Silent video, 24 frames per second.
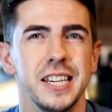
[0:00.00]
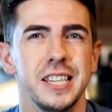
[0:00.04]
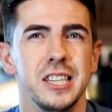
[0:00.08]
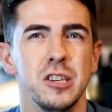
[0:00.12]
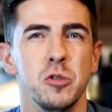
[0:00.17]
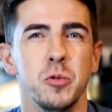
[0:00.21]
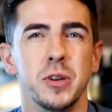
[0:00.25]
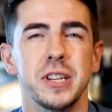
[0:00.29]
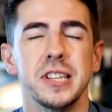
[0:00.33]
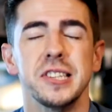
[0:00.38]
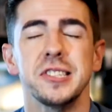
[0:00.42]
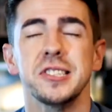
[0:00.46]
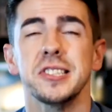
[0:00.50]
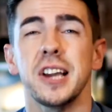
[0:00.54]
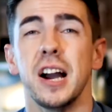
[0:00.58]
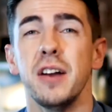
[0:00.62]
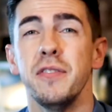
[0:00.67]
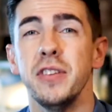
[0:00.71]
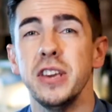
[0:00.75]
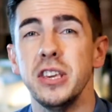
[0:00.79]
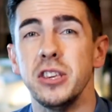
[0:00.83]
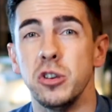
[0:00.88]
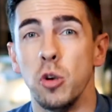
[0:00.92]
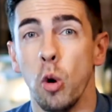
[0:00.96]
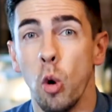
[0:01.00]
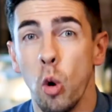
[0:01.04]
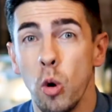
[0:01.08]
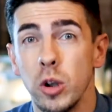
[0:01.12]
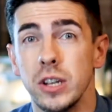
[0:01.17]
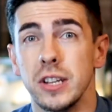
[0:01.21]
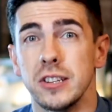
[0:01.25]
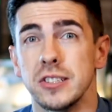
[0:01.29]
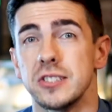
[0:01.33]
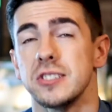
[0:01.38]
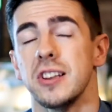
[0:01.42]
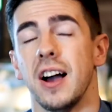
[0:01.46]
you would discover your
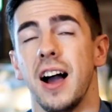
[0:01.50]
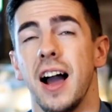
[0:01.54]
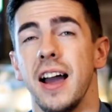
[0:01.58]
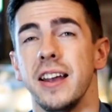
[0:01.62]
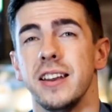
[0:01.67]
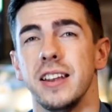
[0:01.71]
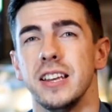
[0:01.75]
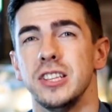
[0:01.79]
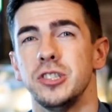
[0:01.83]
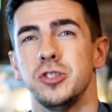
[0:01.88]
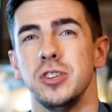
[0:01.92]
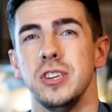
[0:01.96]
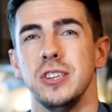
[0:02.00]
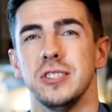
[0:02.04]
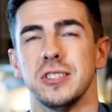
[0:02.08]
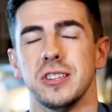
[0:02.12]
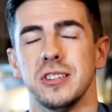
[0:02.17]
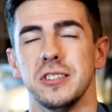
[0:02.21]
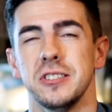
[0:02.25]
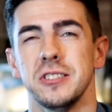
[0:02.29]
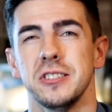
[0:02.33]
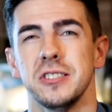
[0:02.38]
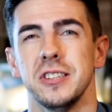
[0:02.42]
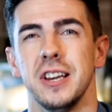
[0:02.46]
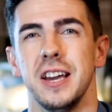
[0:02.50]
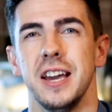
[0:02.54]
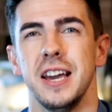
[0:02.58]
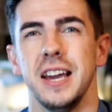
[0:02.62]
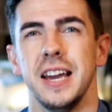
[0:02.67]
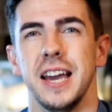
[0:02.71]
design in Jesus,